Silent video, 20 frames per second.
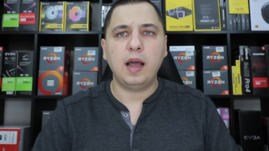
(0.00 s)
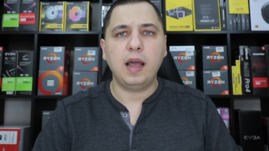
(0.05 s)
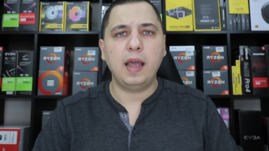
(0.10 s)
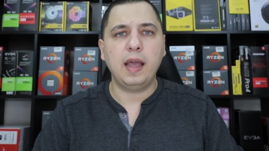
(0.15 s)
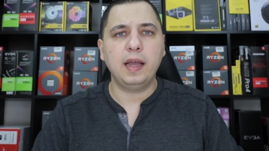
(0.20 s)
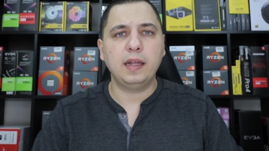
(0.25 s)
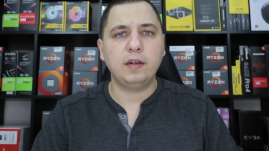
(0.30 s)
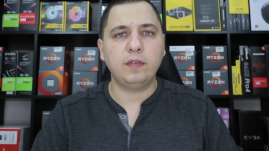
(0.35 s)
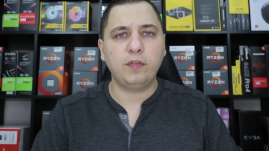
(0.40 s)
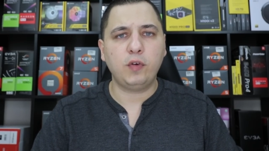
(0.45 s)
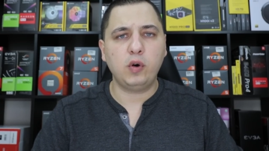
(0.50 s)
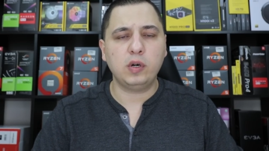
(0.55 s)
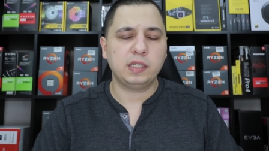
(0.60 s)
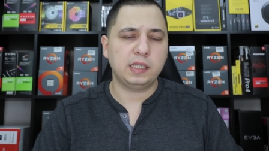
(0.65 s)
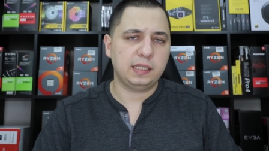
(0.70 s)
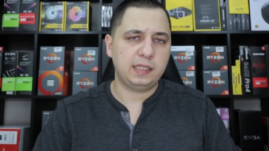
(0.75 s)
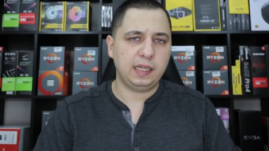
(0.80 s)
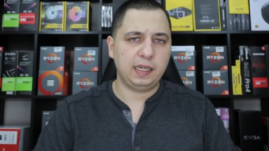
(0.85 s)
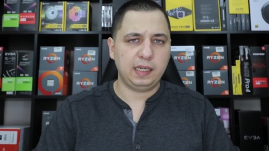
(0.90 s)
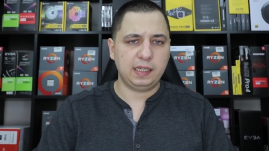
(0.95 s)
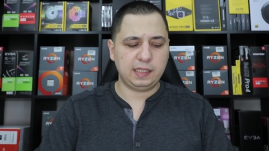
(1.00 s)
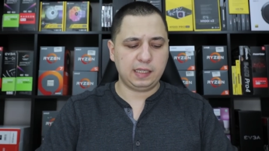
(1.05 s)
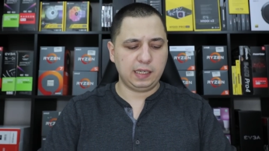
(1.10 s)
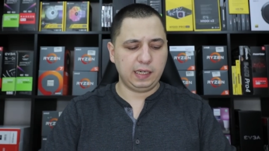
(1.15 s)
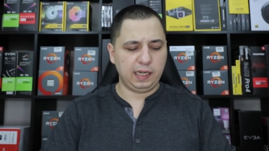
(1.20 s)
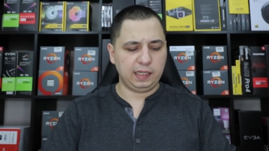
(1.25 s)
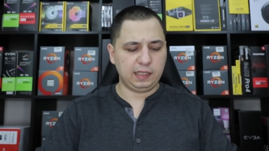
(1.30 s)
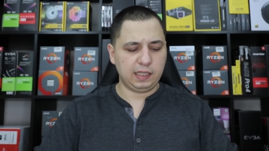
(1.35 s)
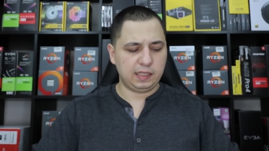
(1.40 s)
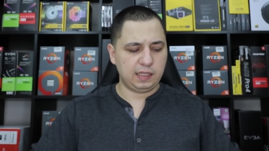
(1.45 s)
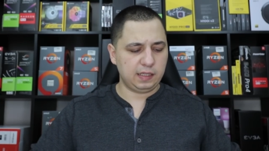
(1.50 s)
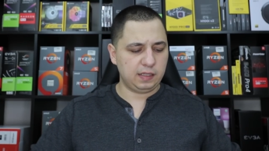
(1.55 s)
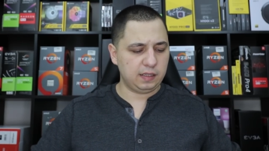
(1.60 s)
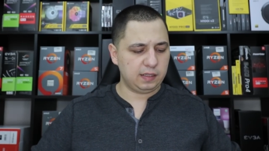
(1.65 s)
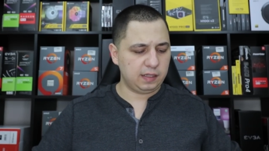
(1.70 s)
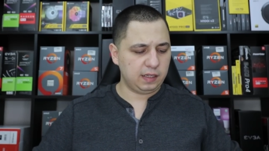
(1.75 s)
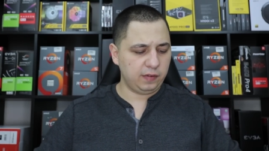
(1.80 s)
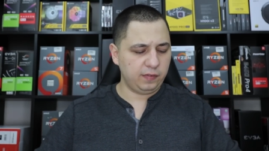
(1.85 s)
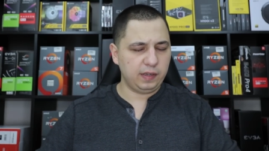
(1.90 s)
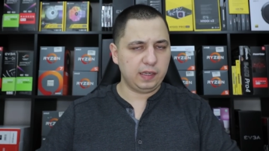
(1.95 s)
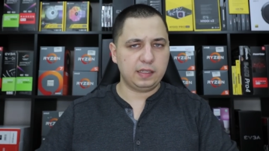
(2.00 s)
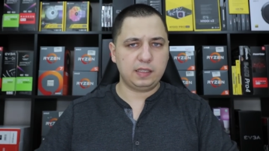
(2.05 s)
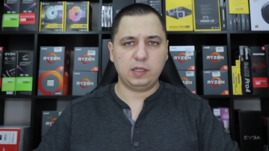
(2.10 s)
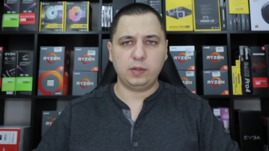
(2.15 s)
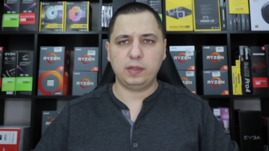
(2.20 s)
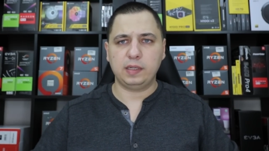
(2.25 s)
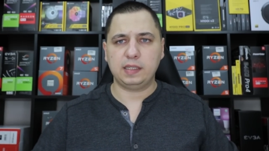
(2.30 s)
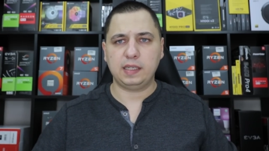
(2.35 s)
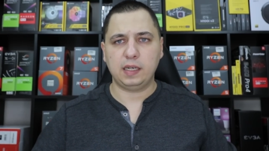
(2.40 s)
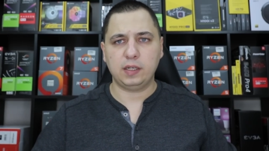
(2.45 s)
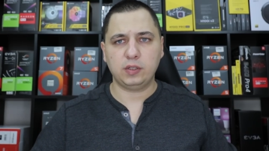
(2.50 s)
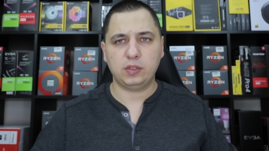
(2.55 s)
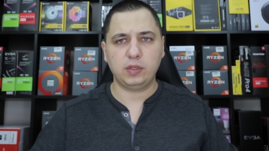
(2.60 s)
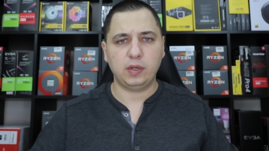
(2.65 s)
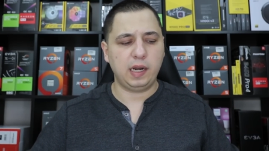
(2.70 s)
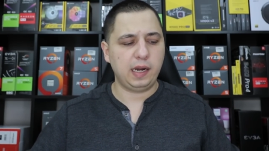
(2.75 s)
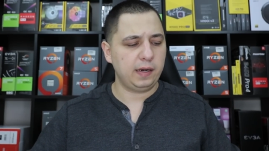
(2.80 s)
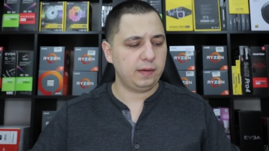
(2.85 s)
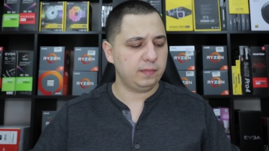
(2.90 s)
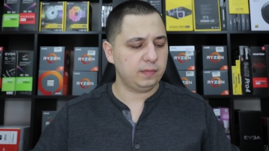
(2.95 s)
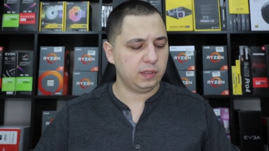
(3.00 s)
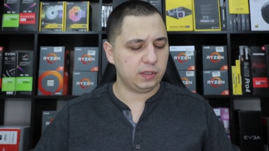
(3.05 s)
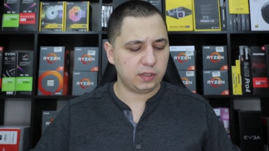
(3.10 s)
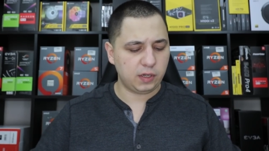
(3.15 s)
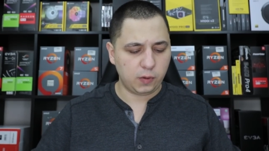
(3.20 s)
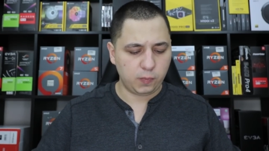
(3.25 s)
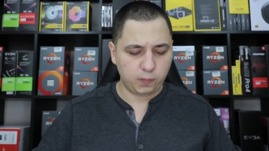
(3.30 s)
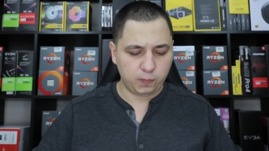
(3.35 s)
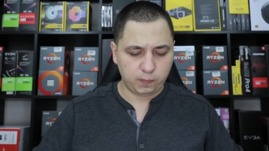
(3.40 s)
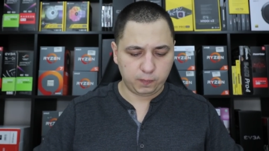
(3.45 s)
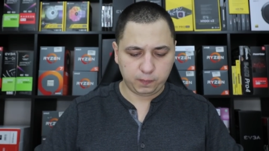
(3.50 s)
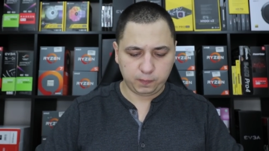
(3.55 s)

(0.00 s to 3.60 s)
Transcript: And of course, then let's connect it to the TV and see what it sounds to. All right, let's go.